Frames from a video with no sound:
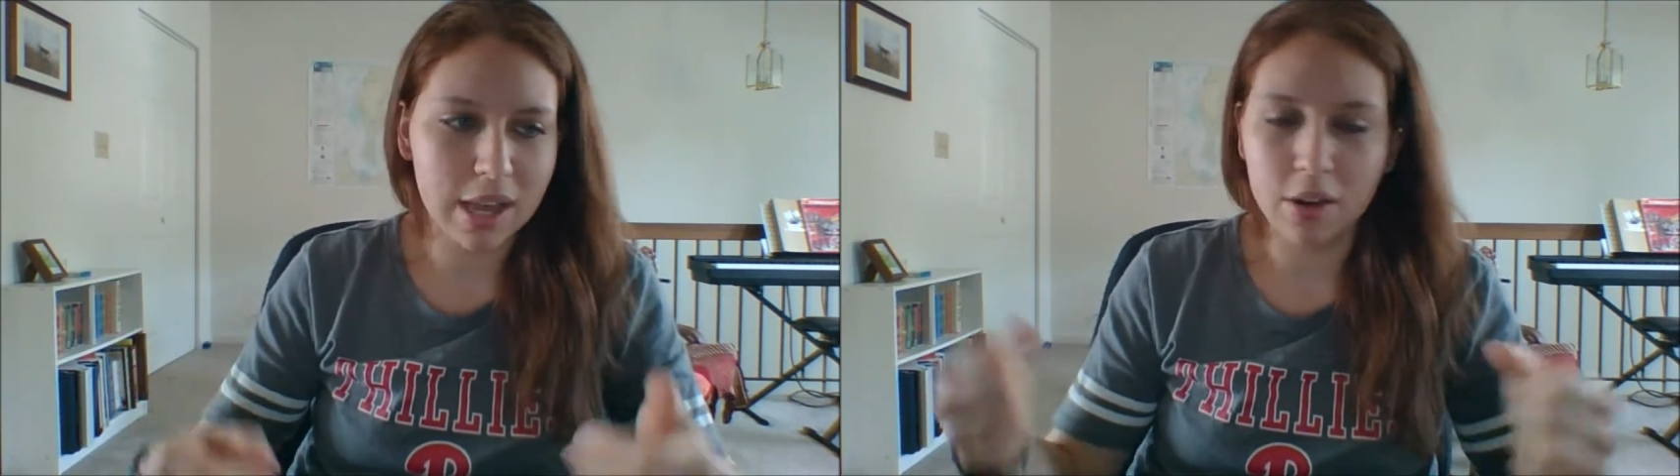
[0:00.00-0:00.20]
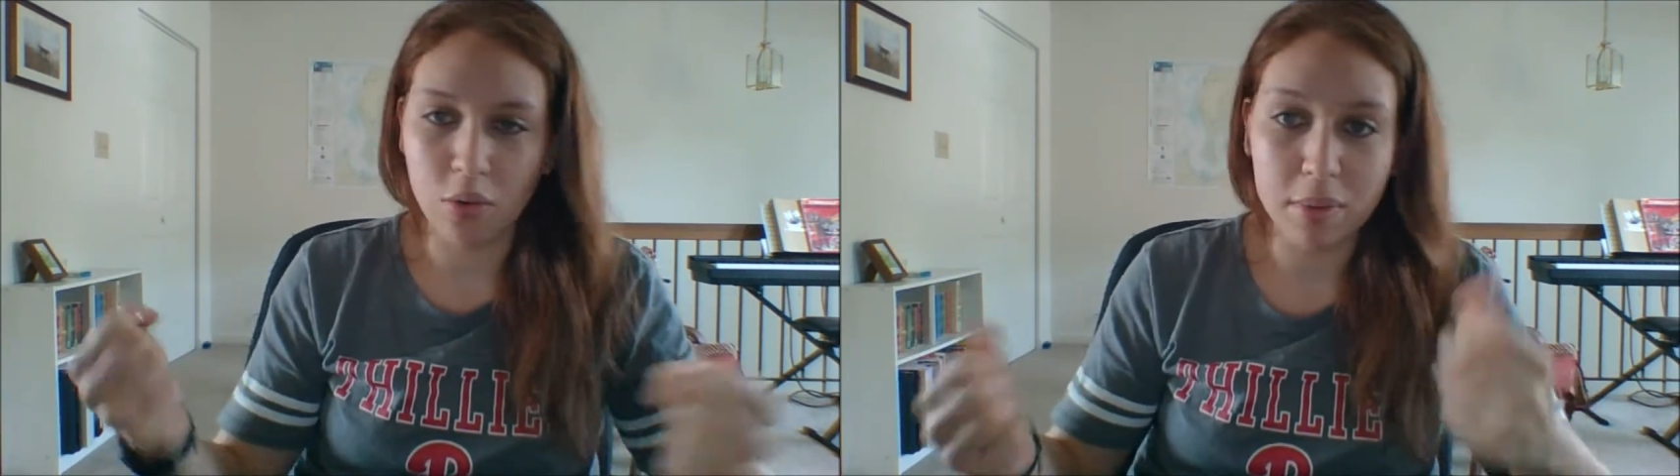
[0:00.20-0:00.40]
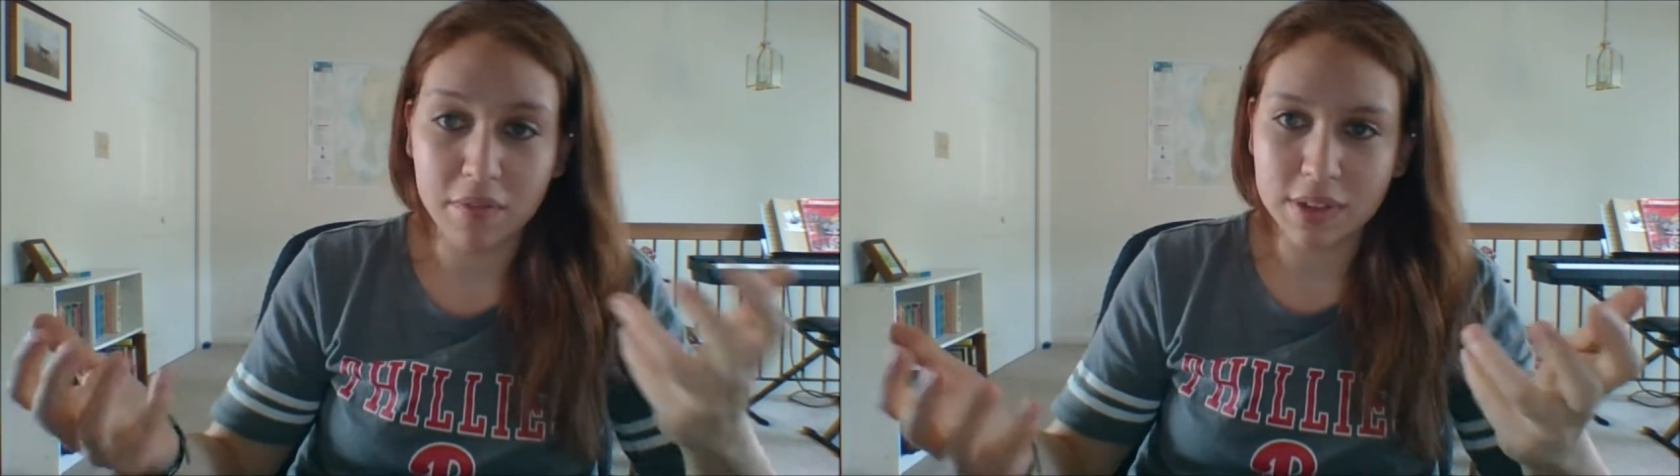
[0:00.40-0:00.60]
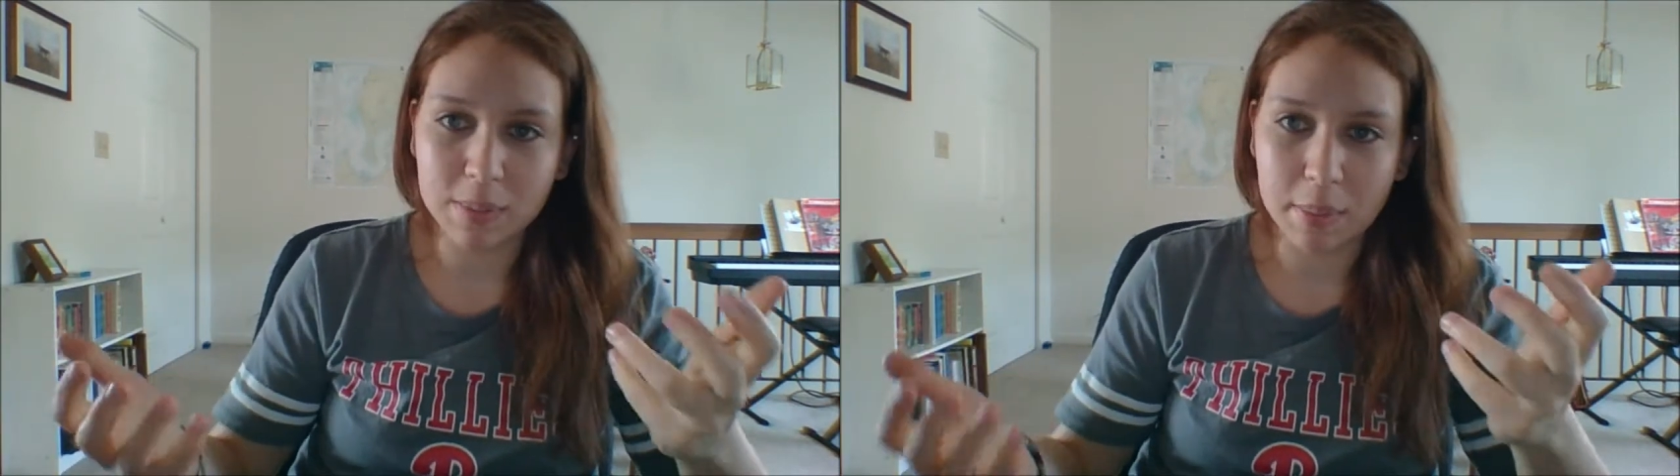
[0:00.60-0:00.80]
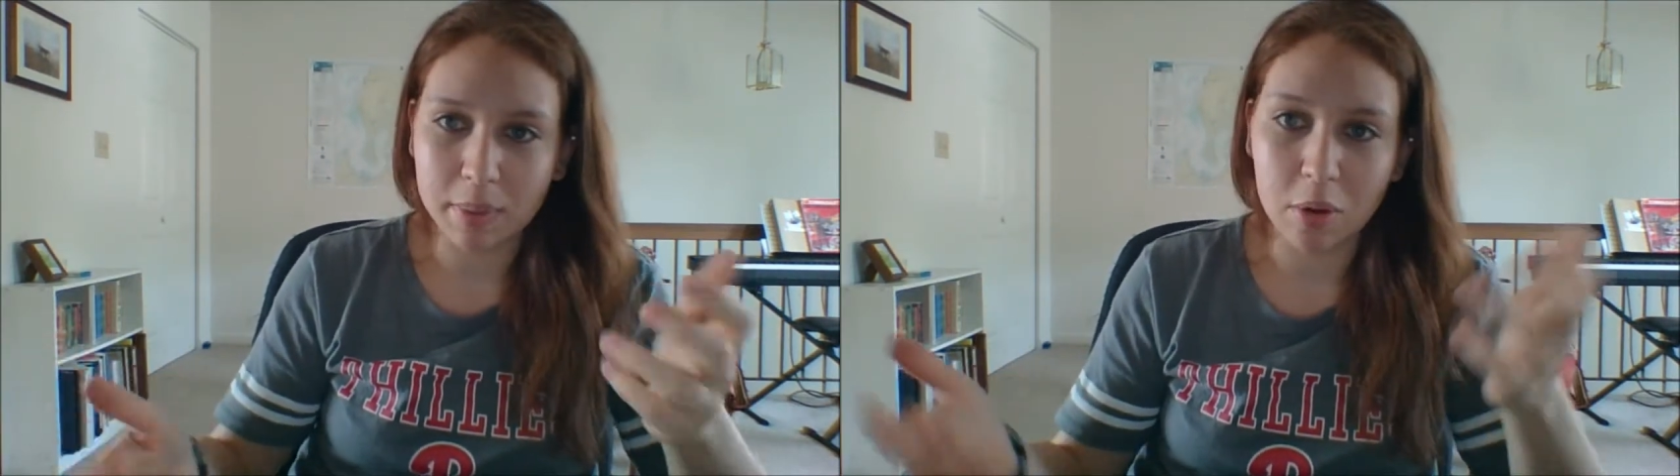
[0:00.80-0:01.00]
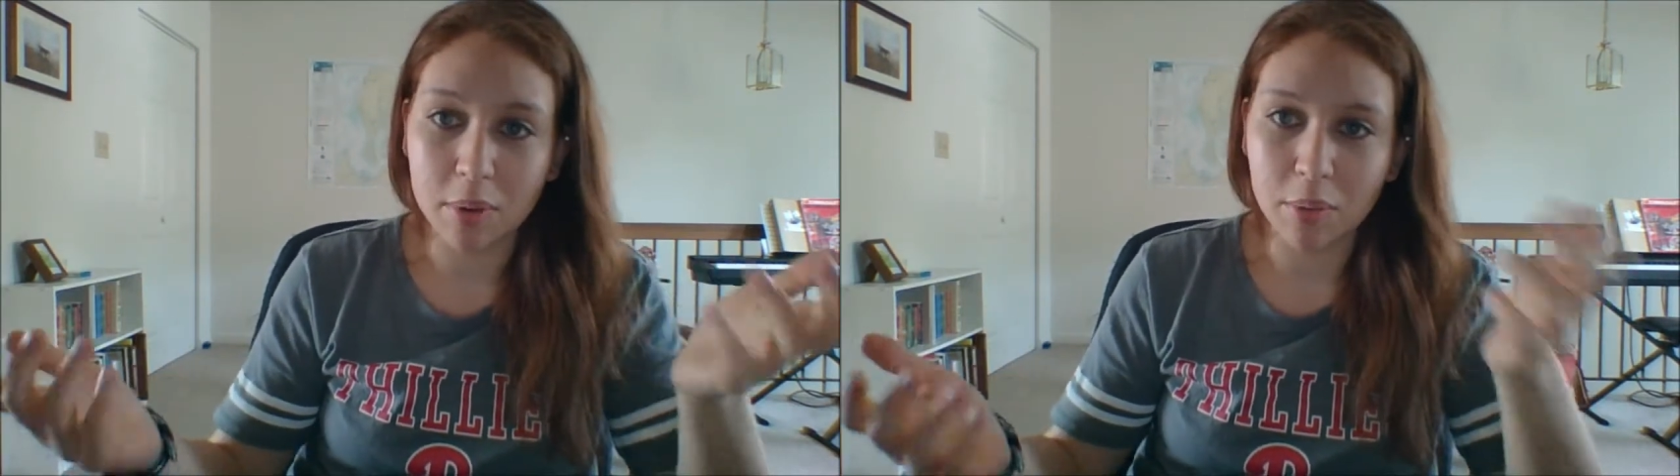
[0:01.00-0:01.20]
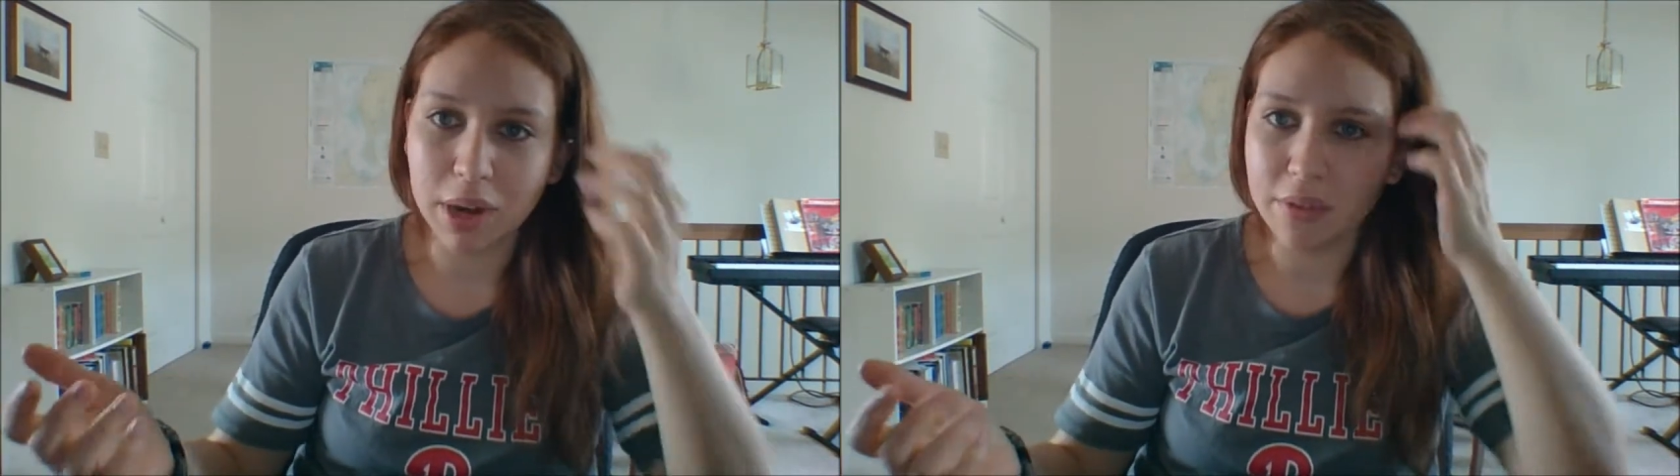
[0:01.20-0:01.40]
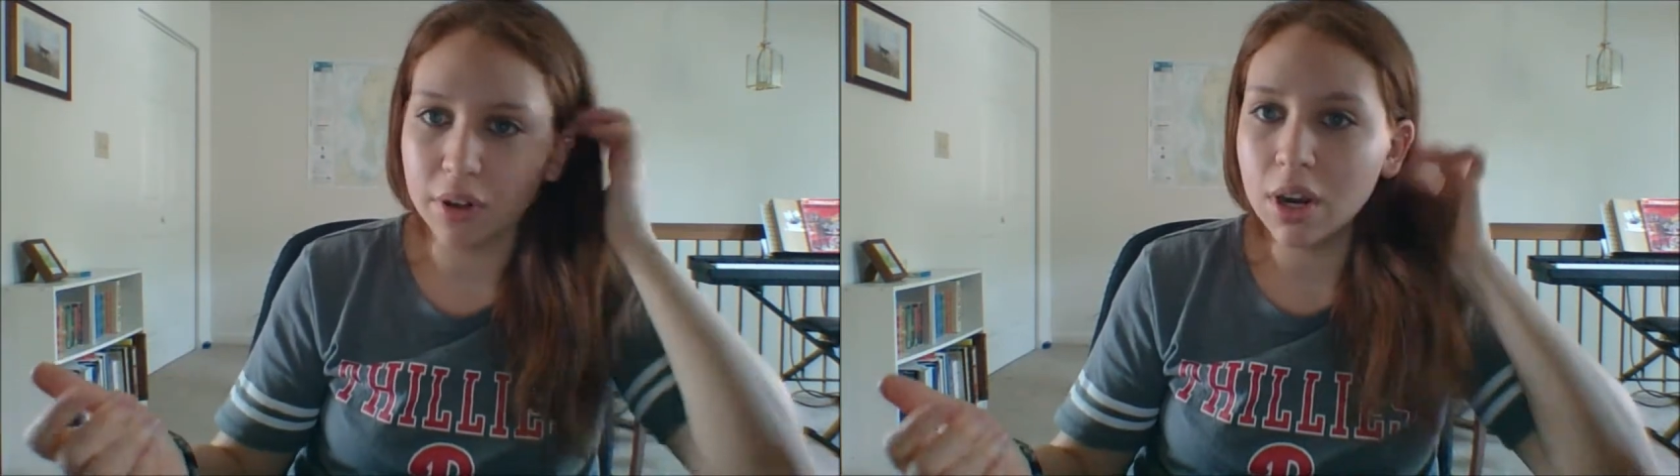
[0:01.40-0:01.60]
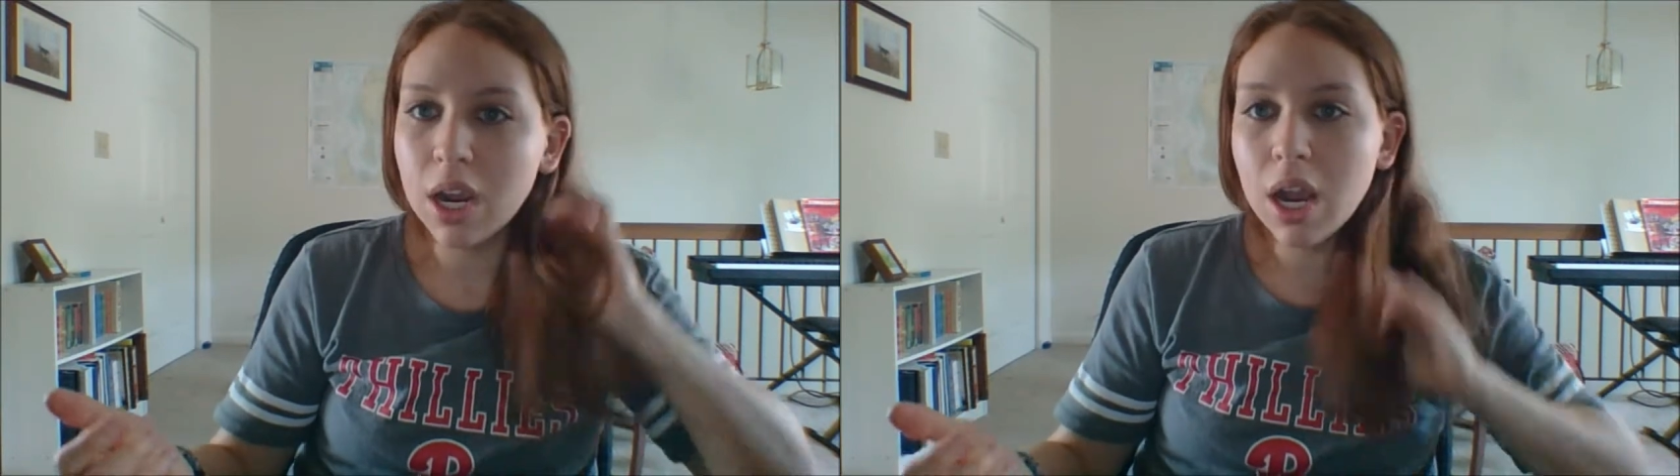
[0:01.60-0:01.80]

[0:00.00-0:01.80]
and it will be a fist pumping moment, whatever.